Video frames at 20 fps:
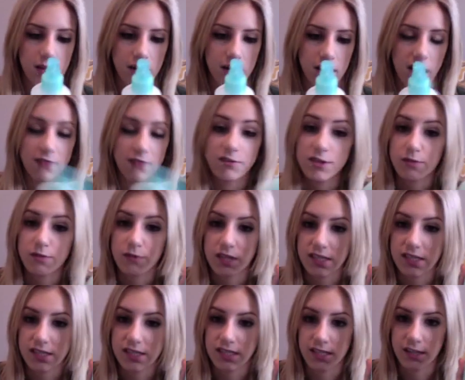I've just
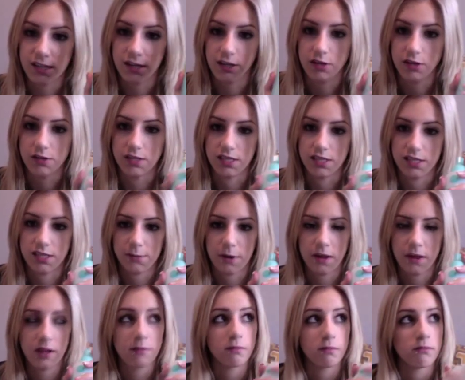recently started using this
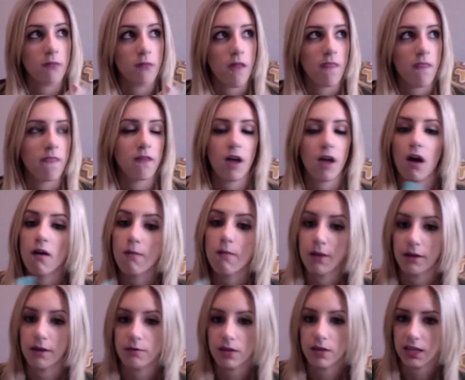probably a month ago, but I
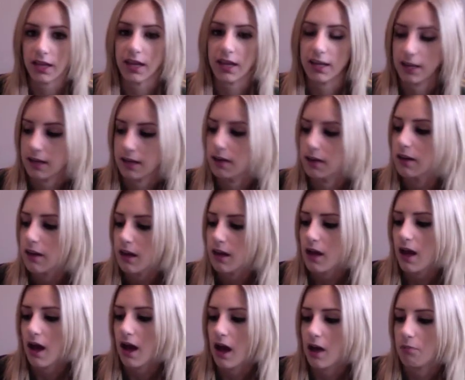really like it.
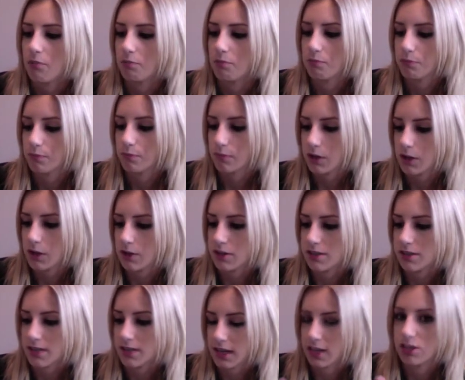Um, you
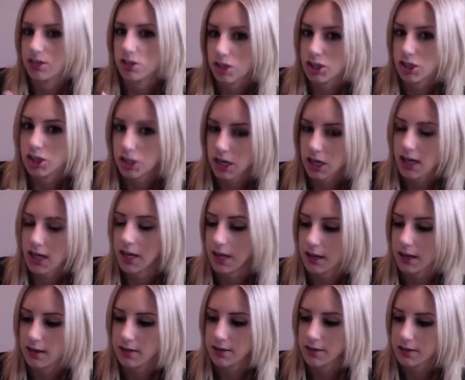just like shake it
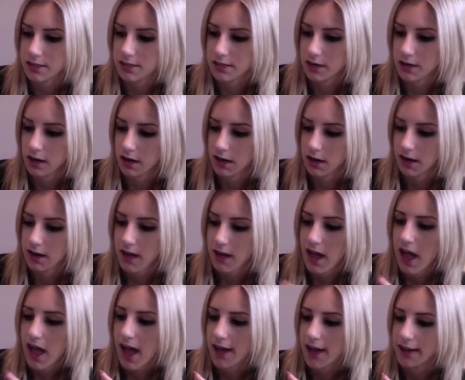to start it,
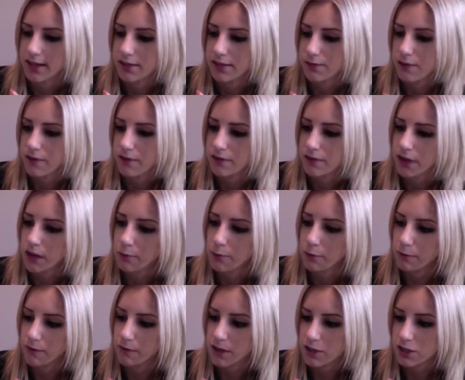and it's Revlon
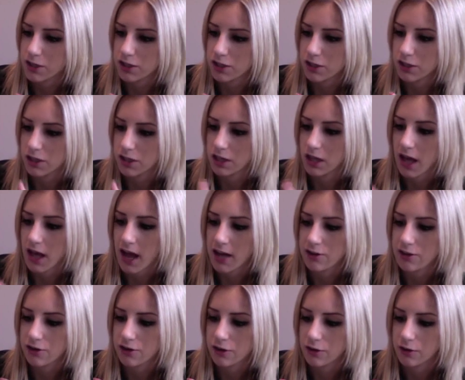Professional
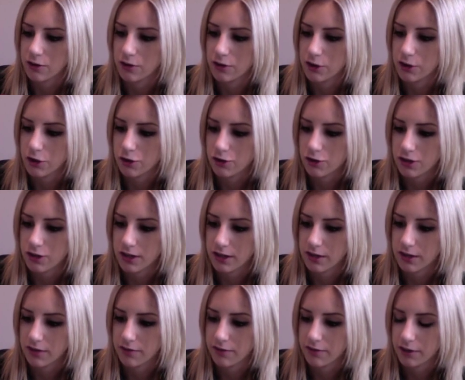Hydro
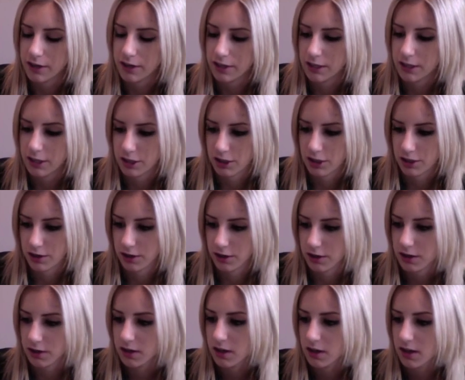Nutritive
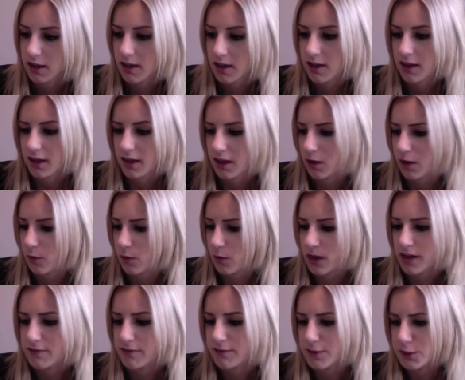Conditioner
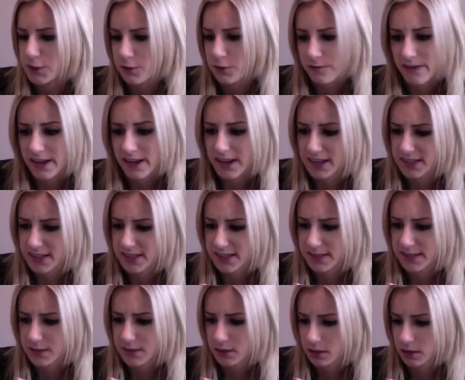Equave Two
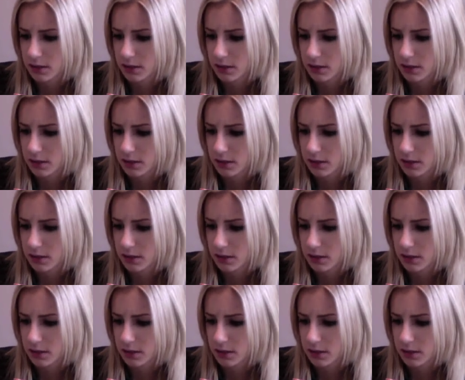Phase